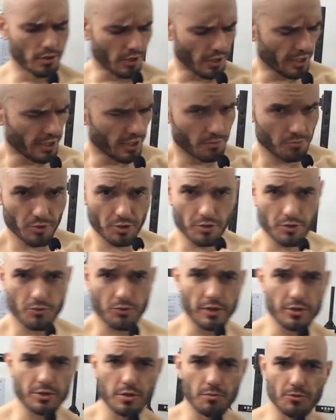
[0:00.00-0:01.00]
I'm going to
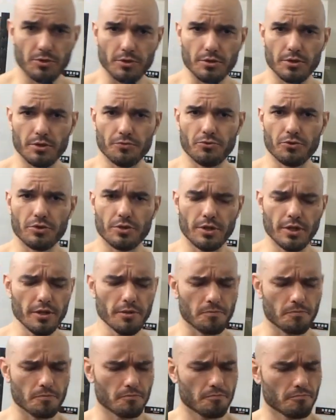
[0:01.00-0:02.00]
try something different
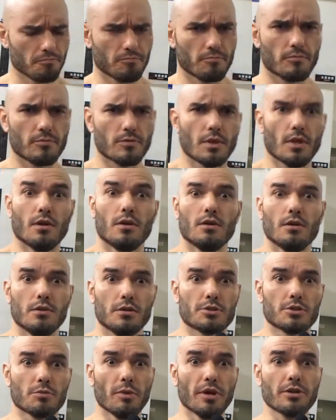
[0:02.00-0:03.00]
today.
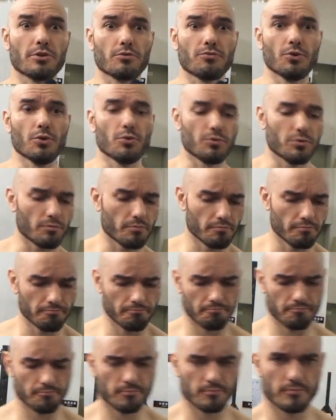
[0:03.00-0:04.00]
It's a microphone.
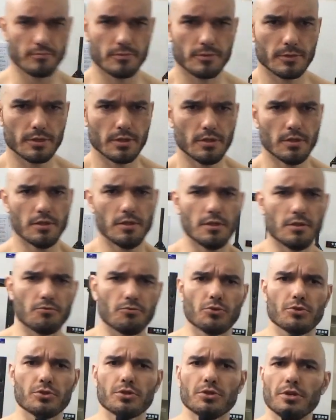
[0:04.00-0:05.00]

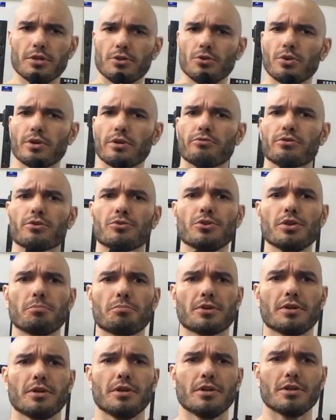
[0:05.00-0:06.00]
Unfortunately, I don't have a clip
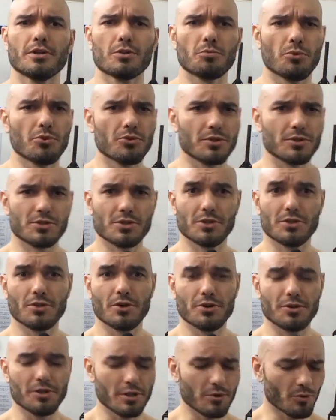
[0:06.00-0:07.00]
to put this thing
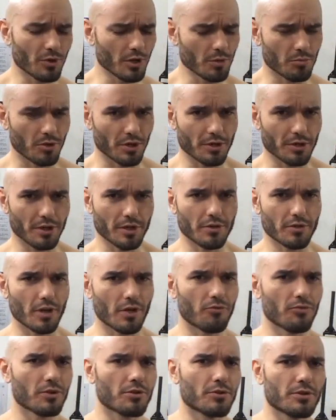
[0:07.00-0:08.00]
on anywhere, but I
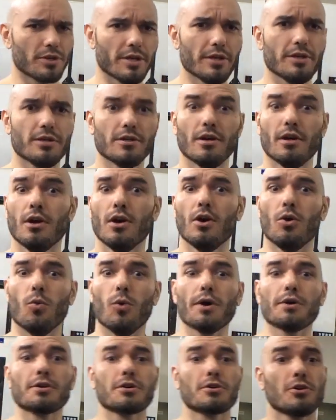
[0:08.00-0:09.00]
figured, hey,
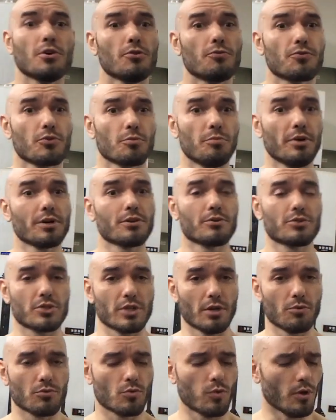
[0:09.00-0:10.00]
why not go for better
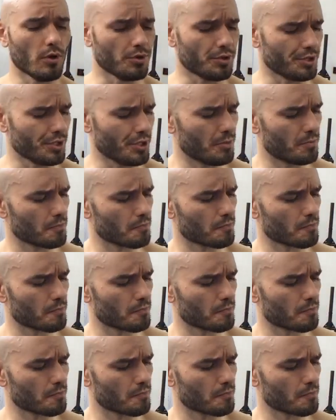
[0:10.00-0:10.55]
sound quality?